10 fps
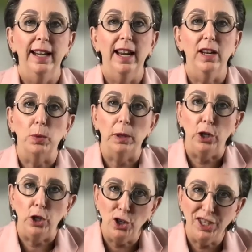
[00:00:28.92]
is, will
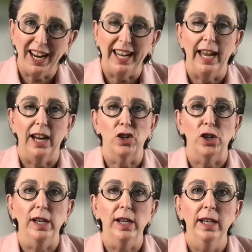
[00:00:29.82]
you take
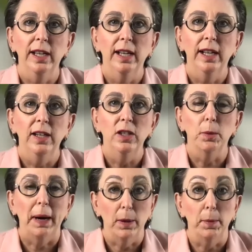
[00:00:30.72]
action to
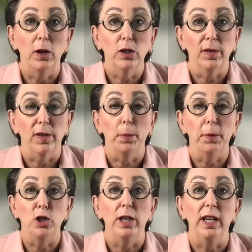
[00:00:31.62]
make the most of the
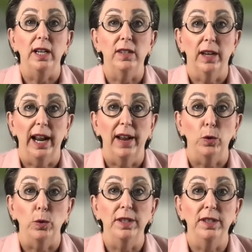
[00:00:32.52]
opportunities that have
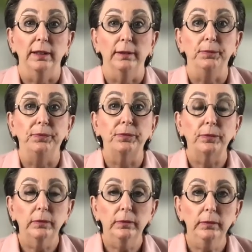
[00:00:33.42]
arisen?
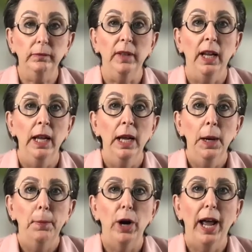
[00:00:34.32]

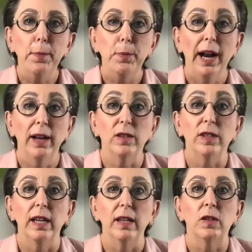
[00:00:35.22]
Brené Brown
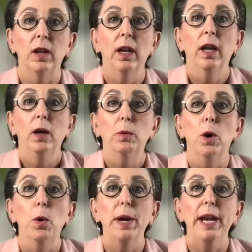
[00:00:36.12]
says,
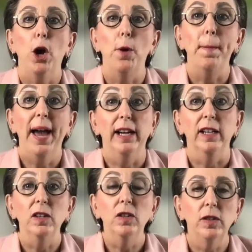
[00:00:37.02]
what we know
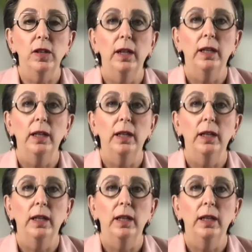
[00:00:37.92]
matters,